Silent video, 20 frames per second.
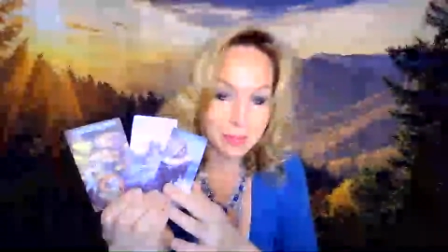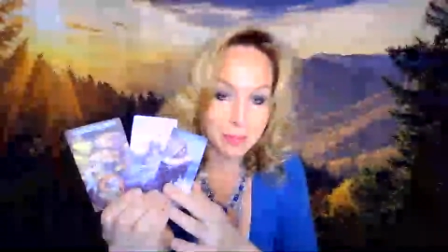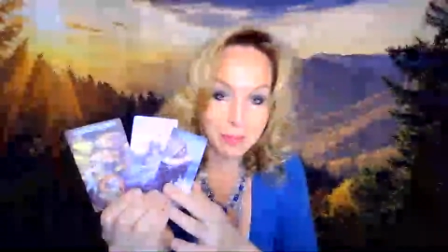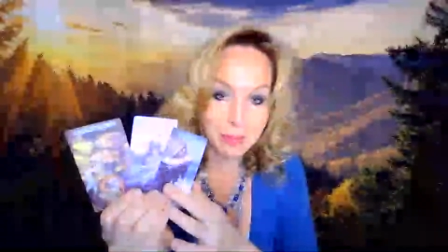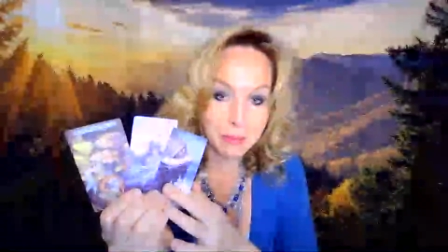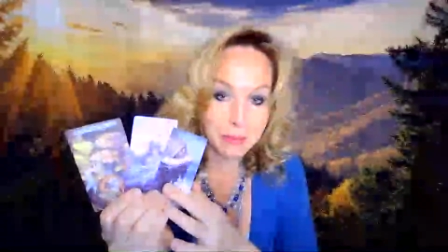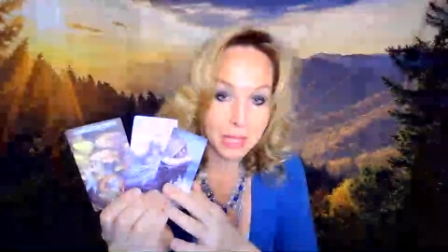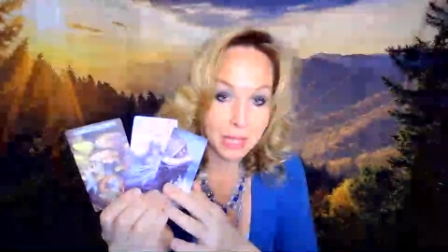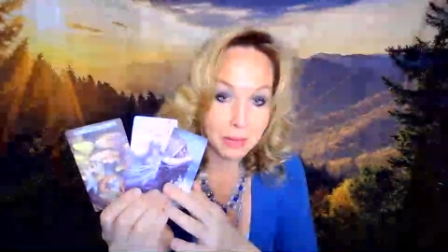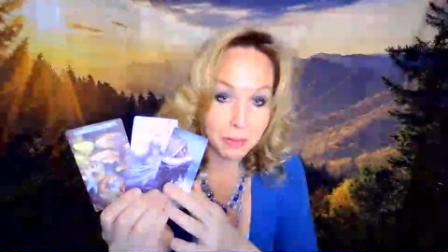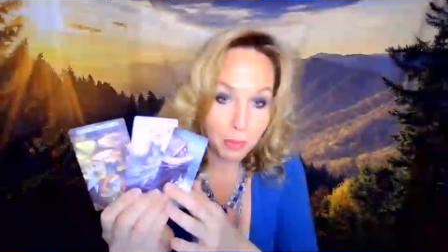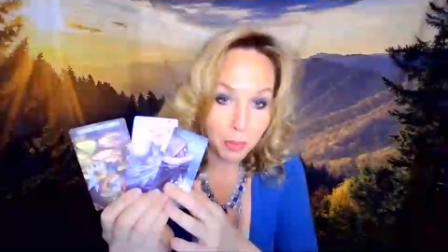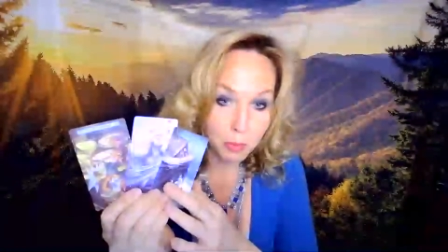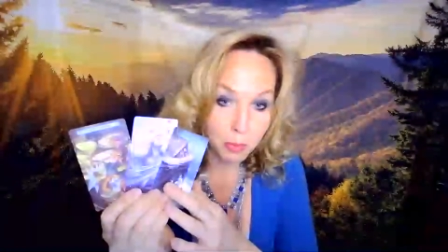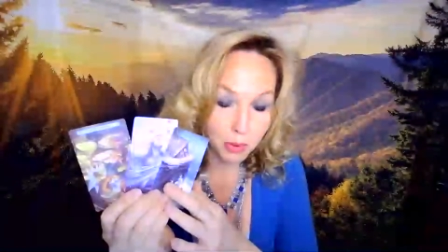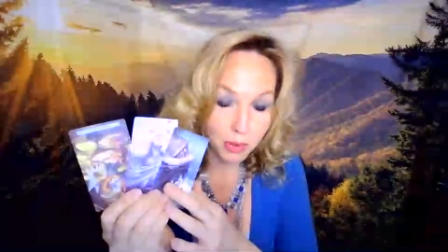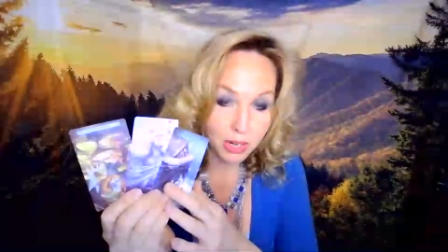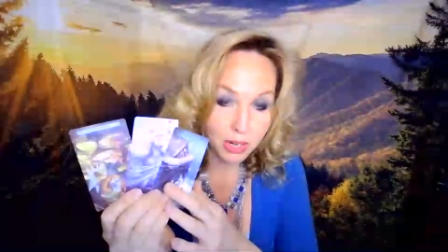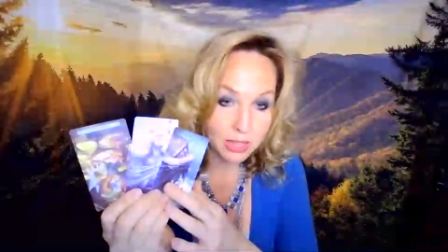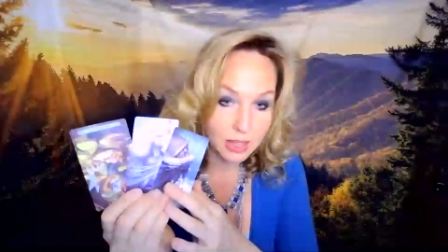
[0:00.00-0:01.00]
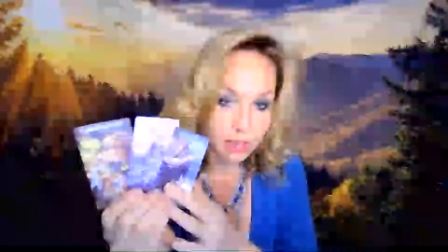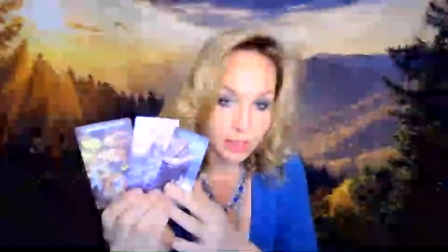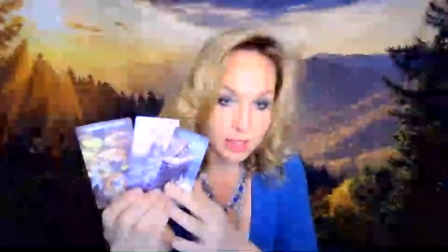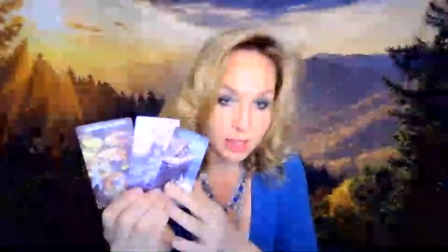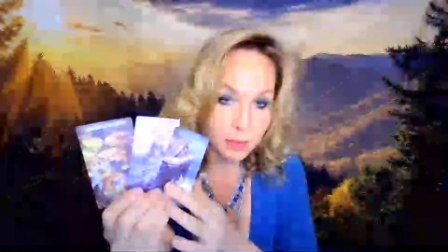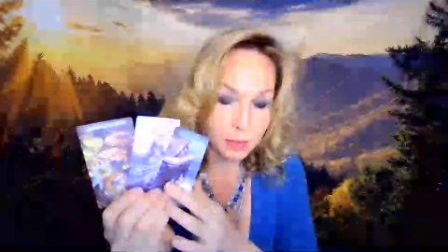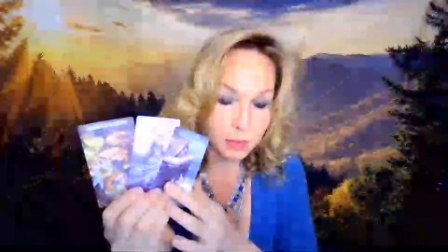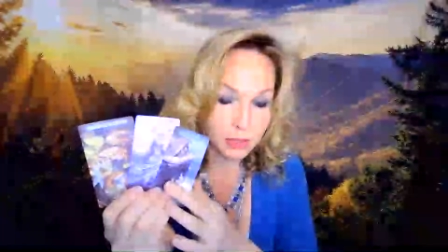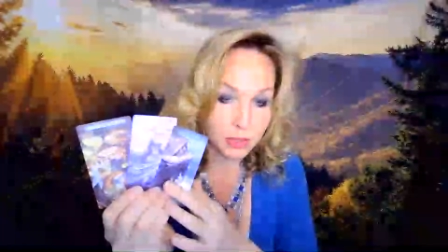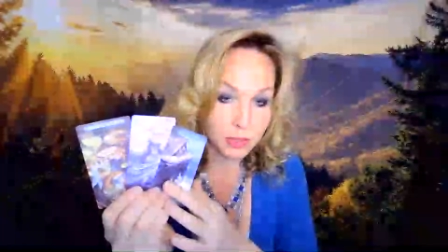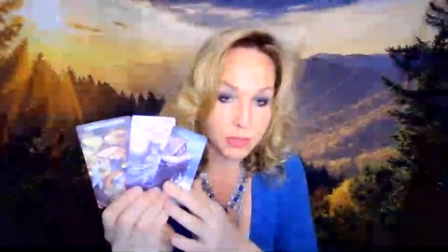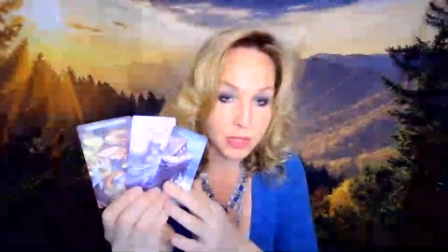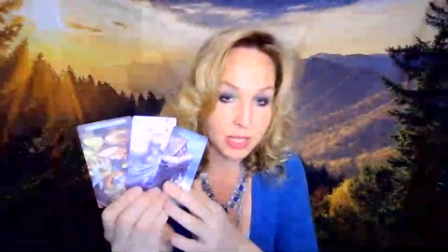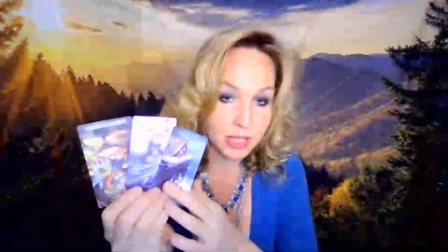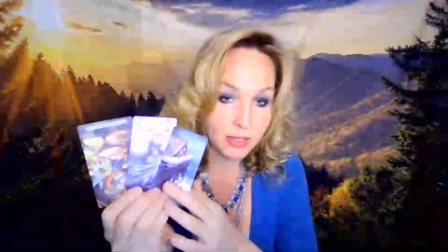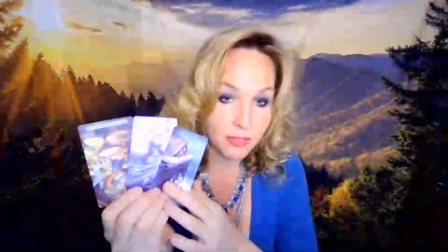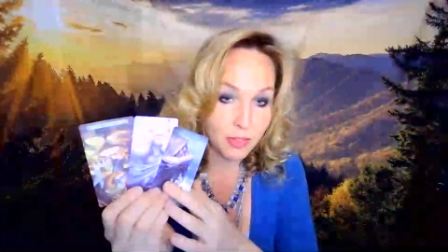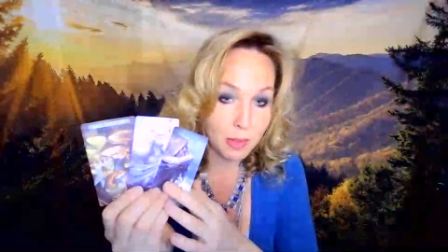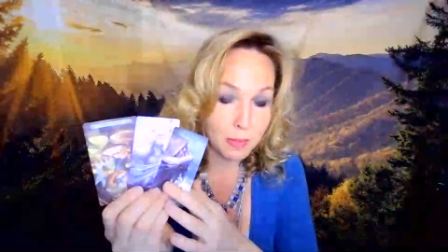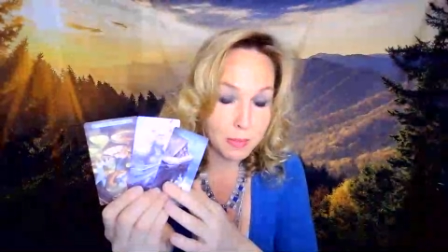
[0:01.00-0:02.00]
maybe they were worried that they were losing the
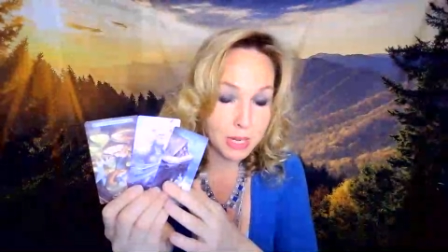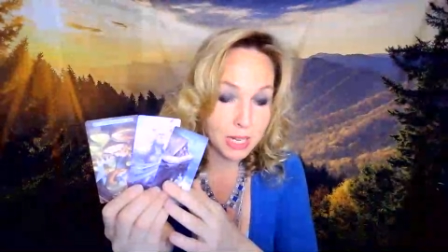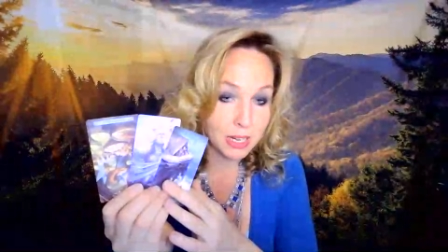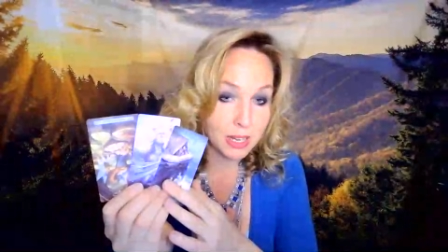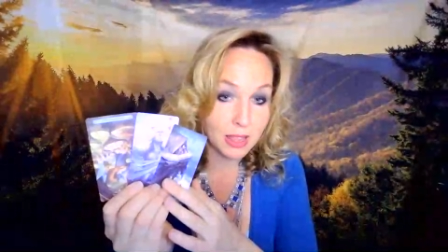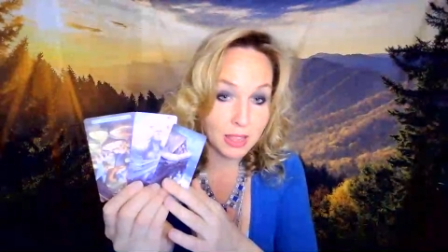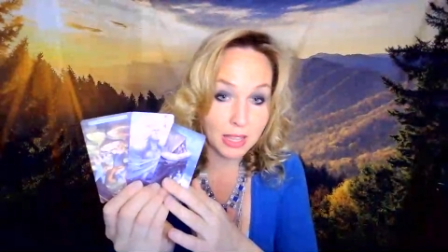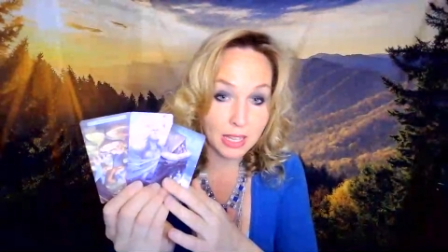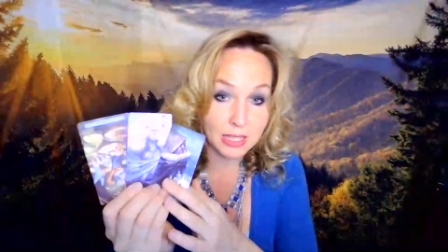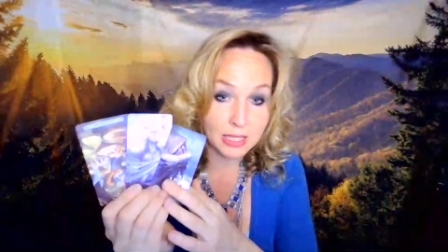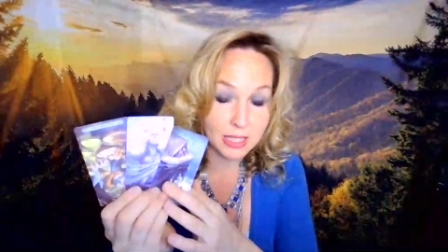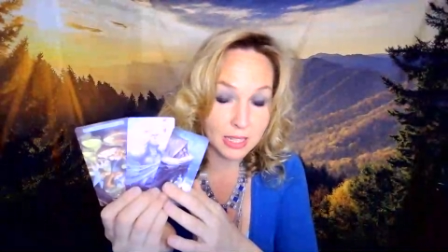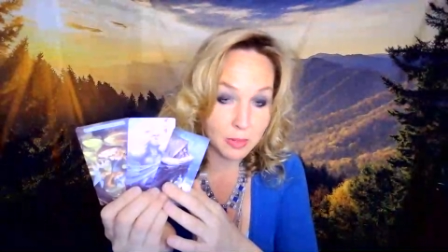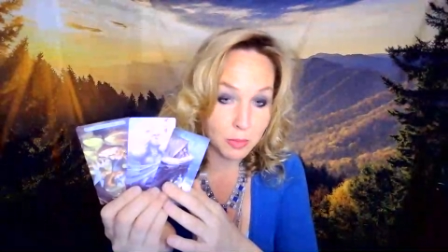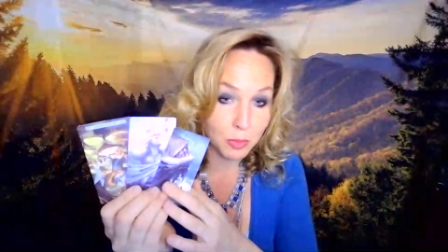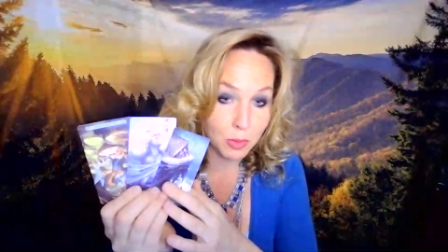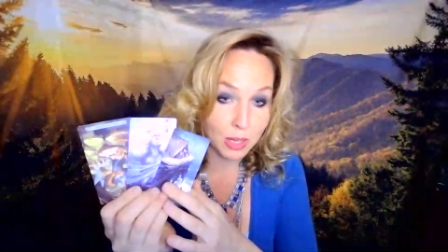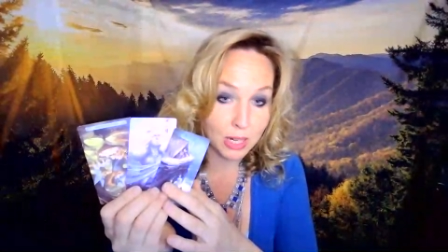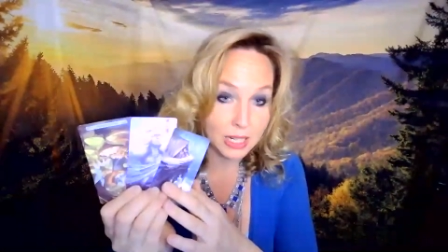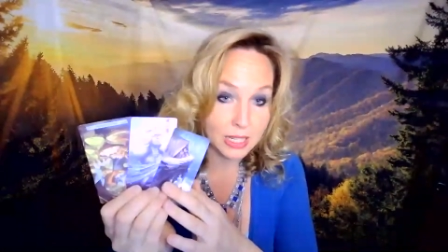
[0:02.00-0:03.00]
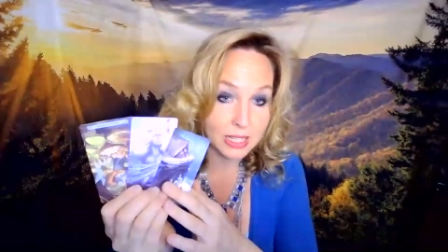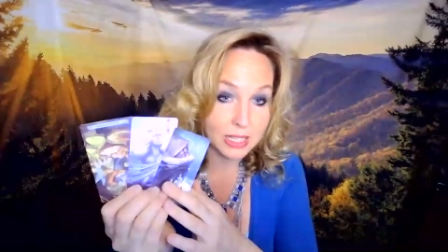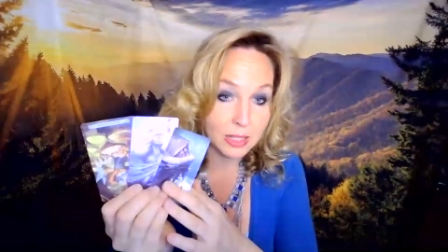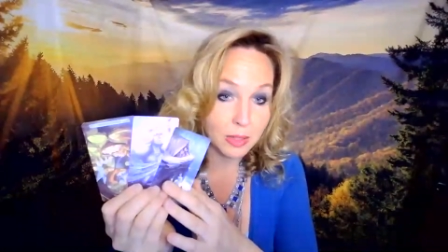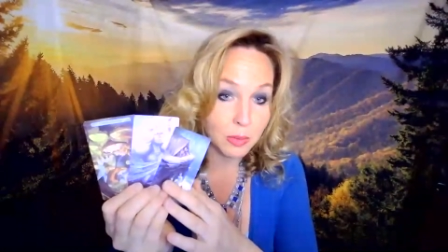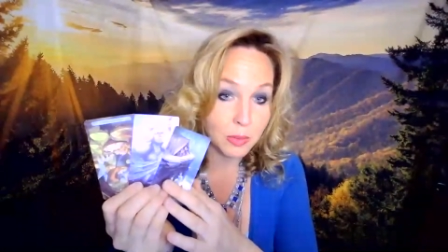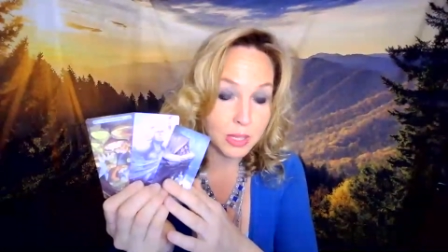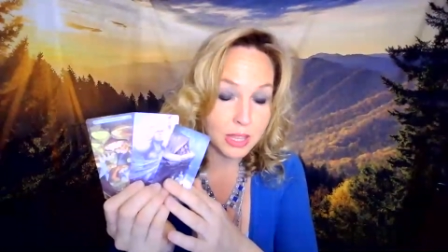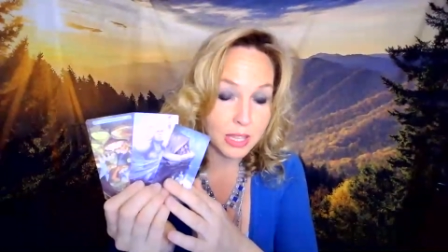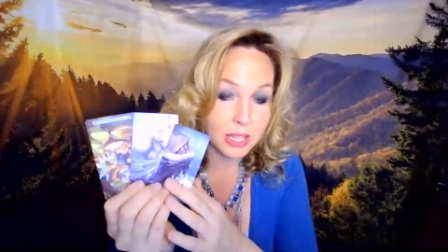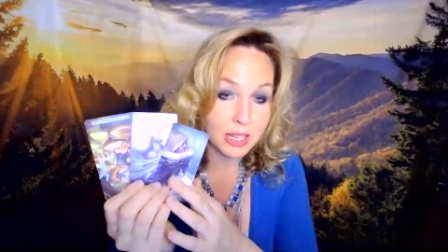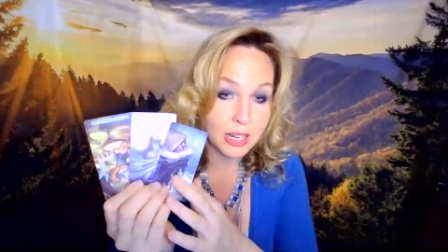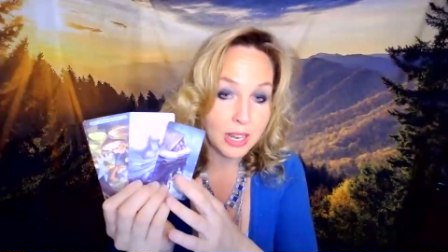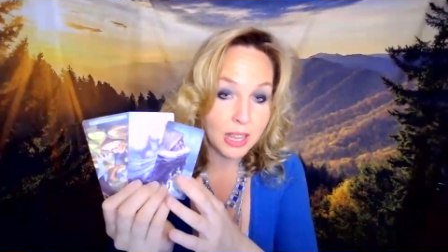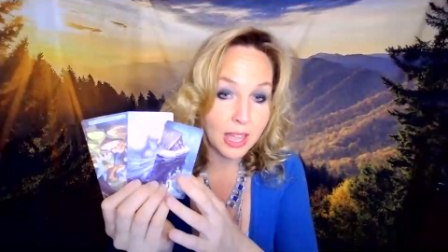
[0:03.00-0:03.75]
feminine and they didn't want to deal with it